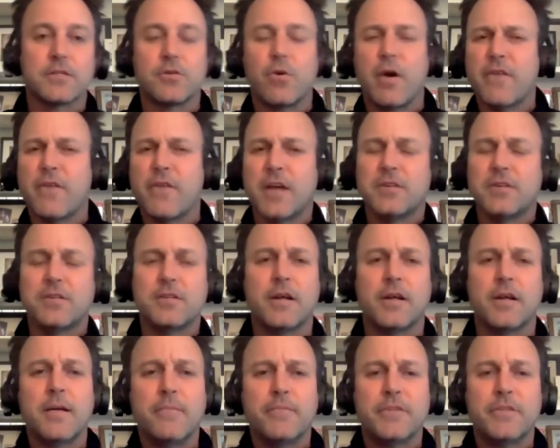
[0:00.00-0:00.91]
So I've
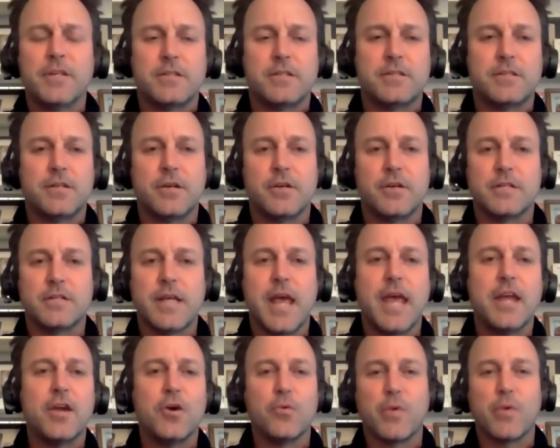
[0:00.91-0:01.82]
had to
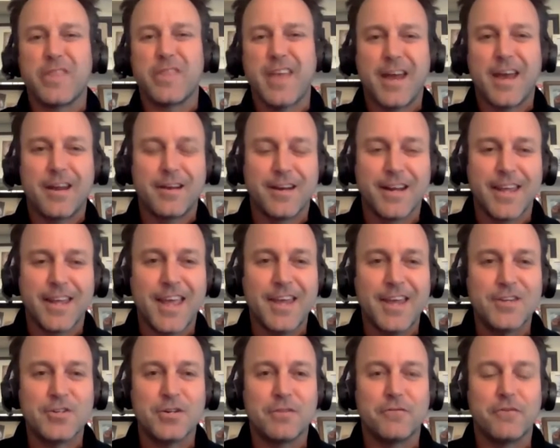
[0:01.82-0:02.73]
tango with that on
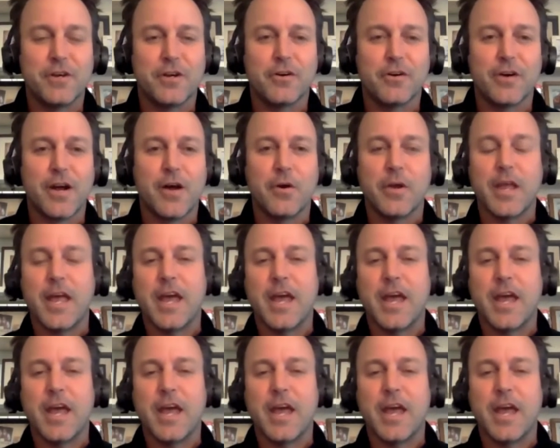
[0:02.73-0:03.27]
occasion to figure out,